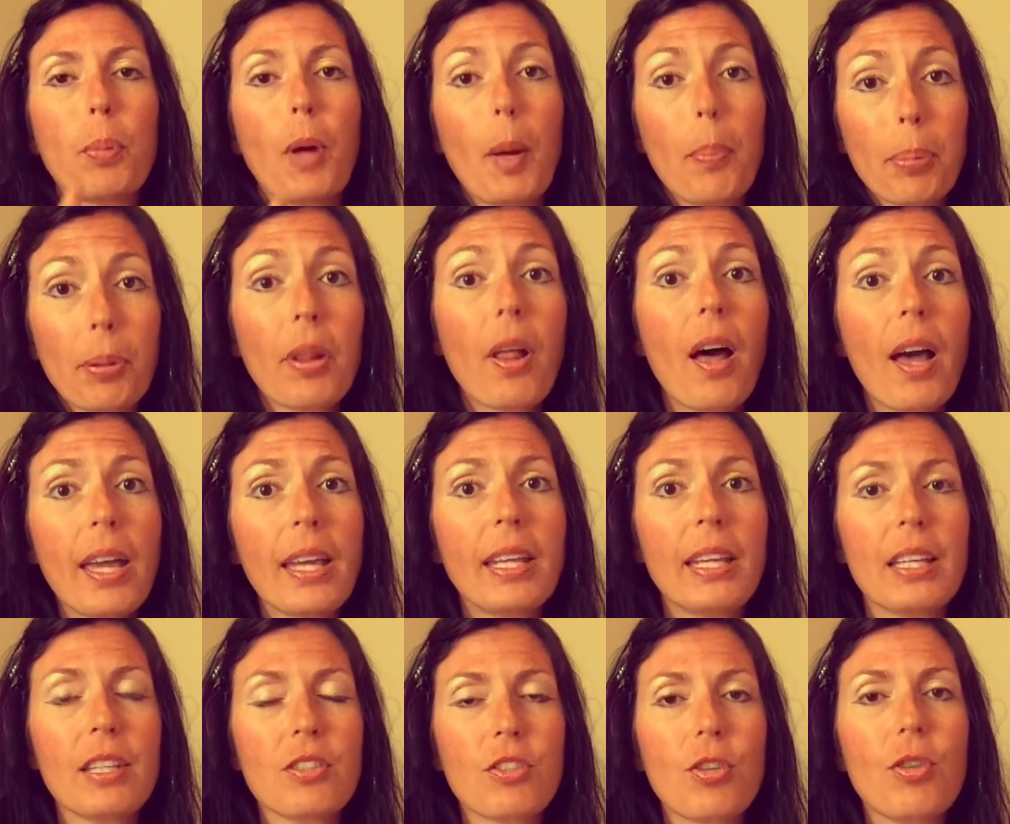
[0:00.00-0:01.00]

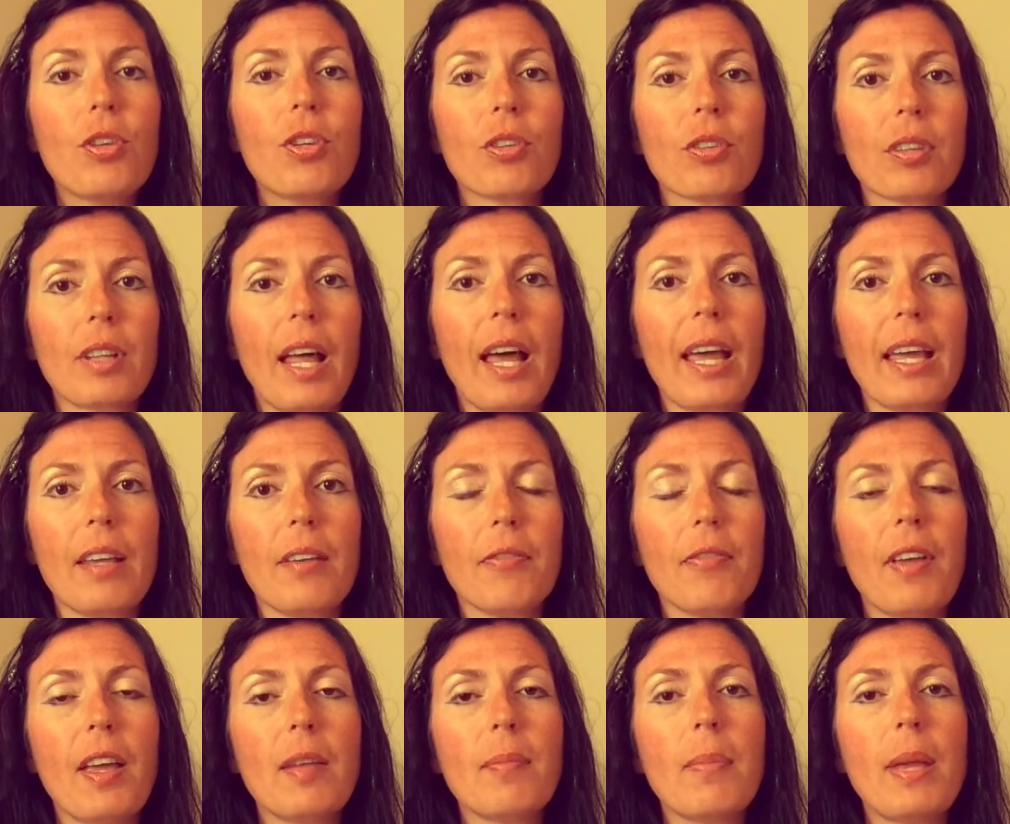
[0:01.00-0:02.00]
Applying it to your
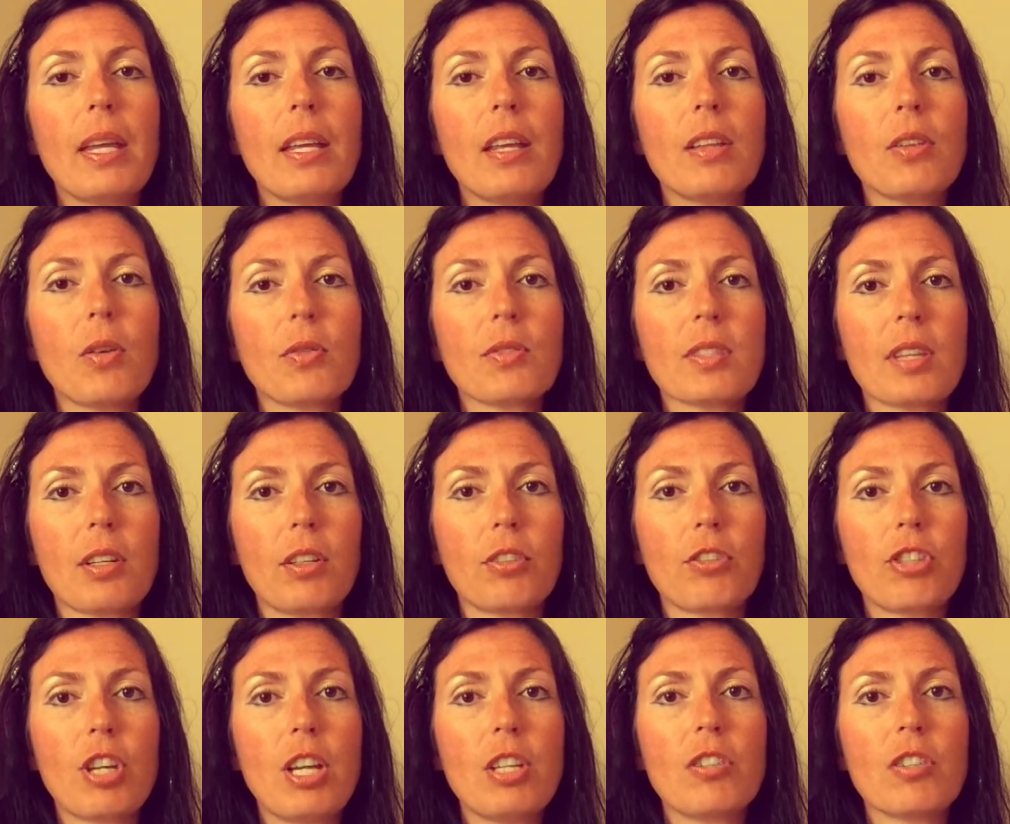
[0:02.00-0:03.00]
life and making those subtle
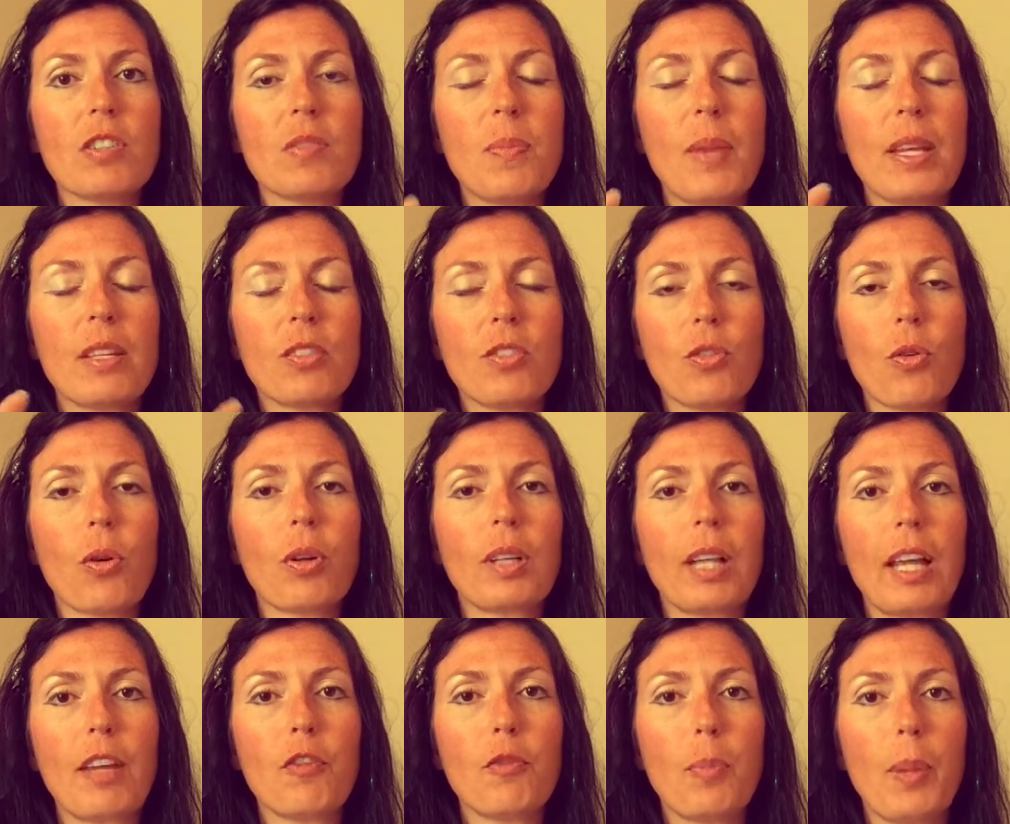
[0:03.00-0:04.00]
changes makes your
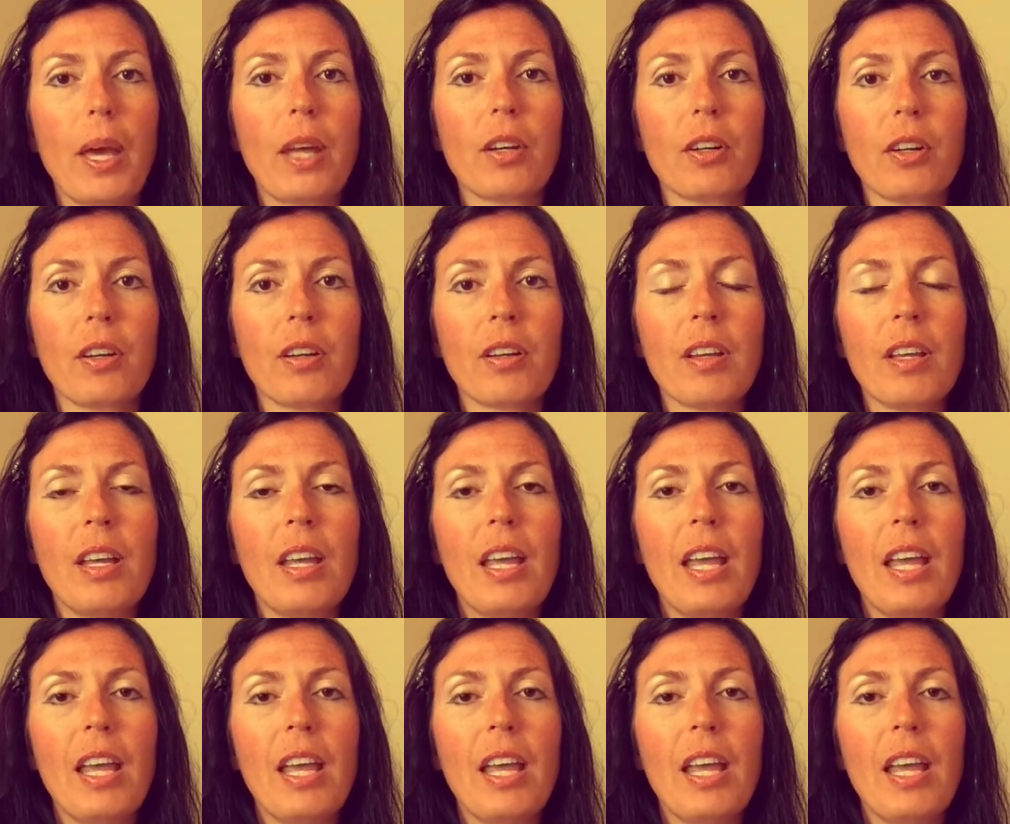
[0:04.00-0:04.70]
life better.